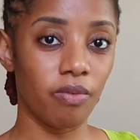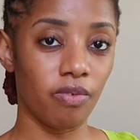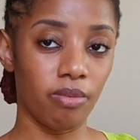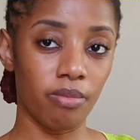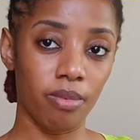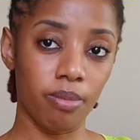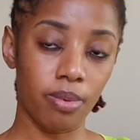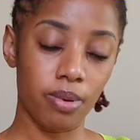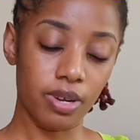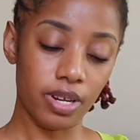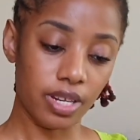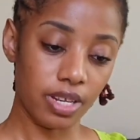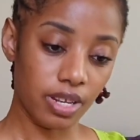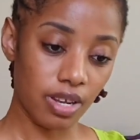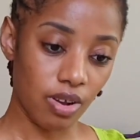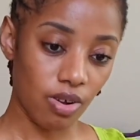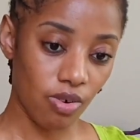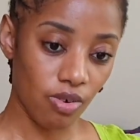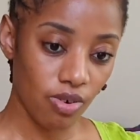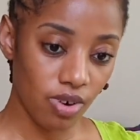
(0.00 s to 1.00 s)
my birthday.
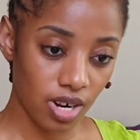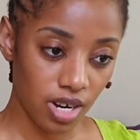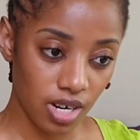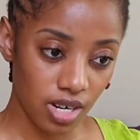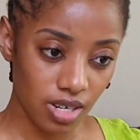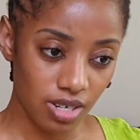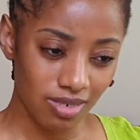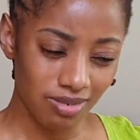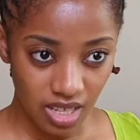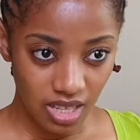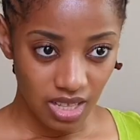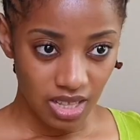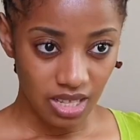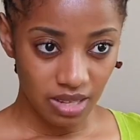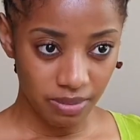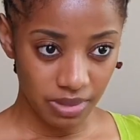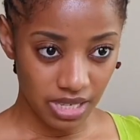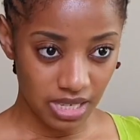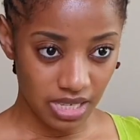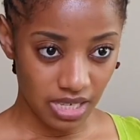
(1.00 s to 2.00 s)
Or, let
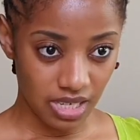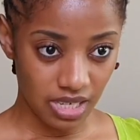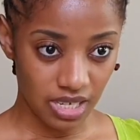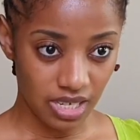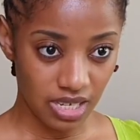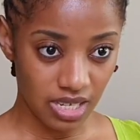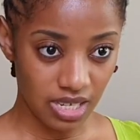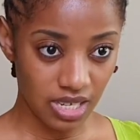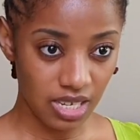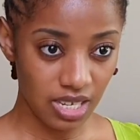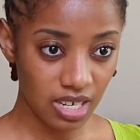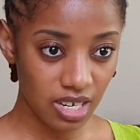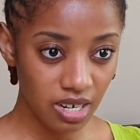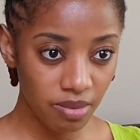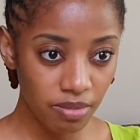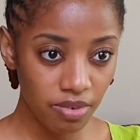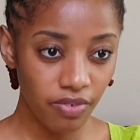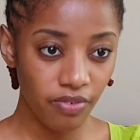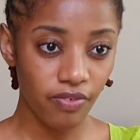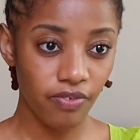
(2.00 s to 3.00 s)
me see, the year
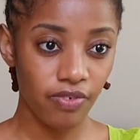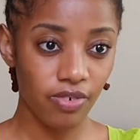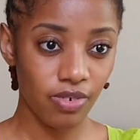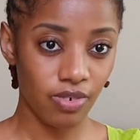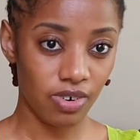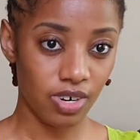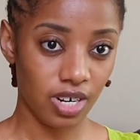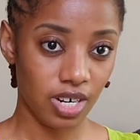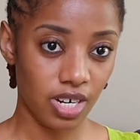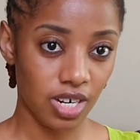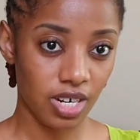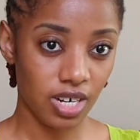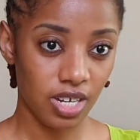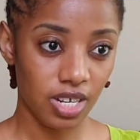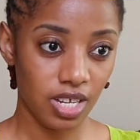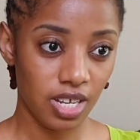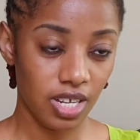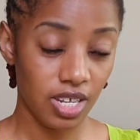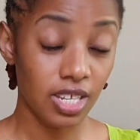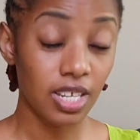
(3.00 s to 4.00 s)
before
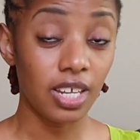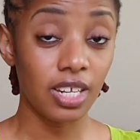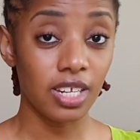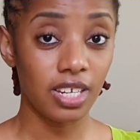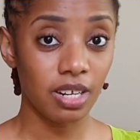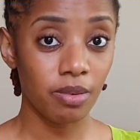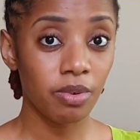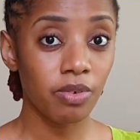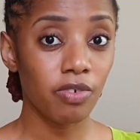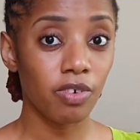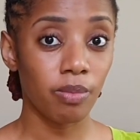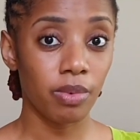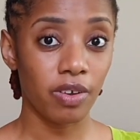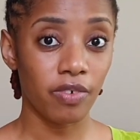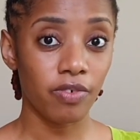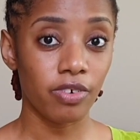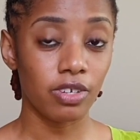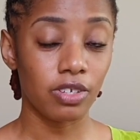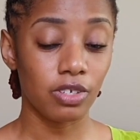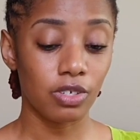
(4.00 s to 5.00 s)
my
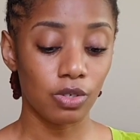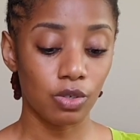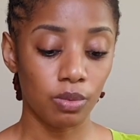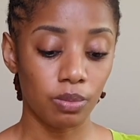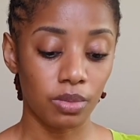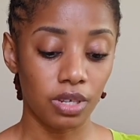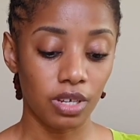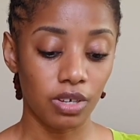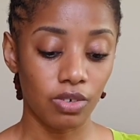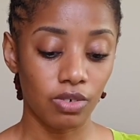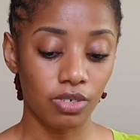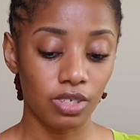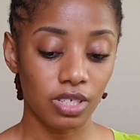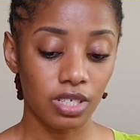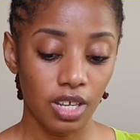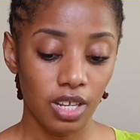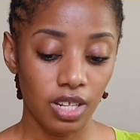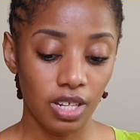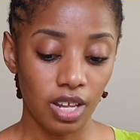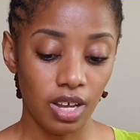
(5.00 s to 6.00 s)
friends took me out.
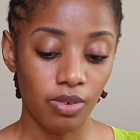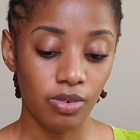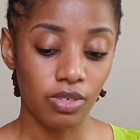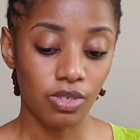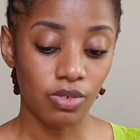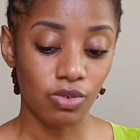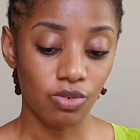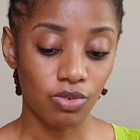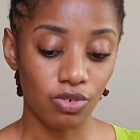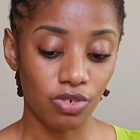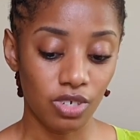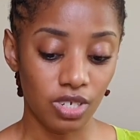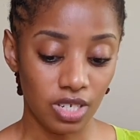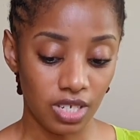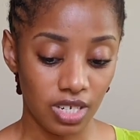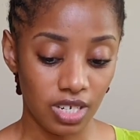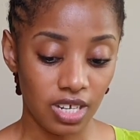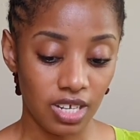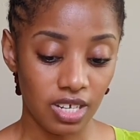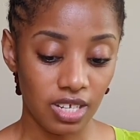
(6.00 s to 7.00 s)
That was really
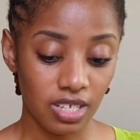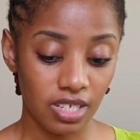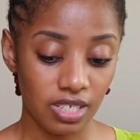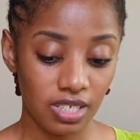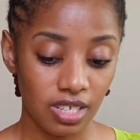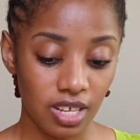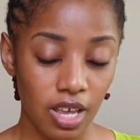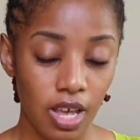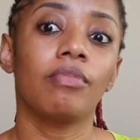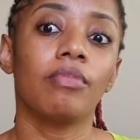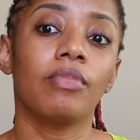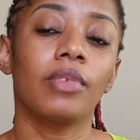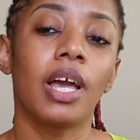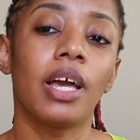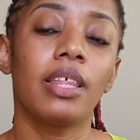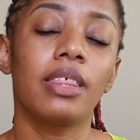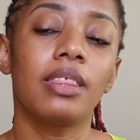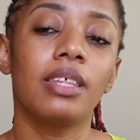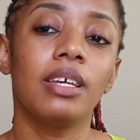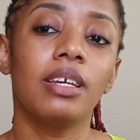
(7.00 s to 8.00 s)
nice. I
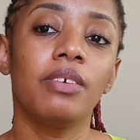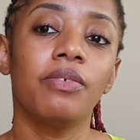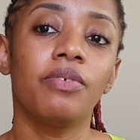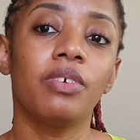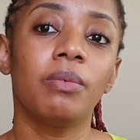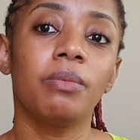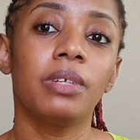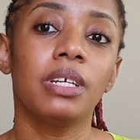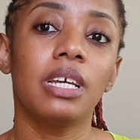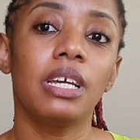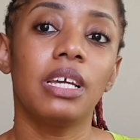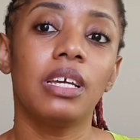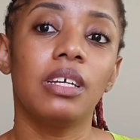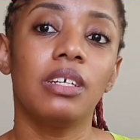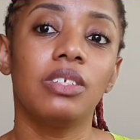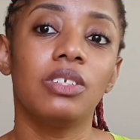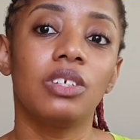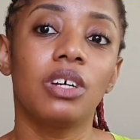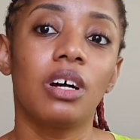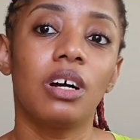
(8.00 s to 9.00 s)
think from the
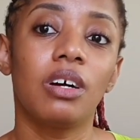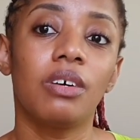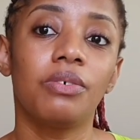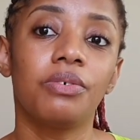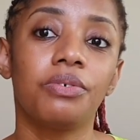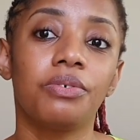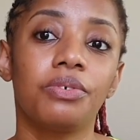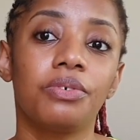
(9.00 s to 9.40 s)
age of,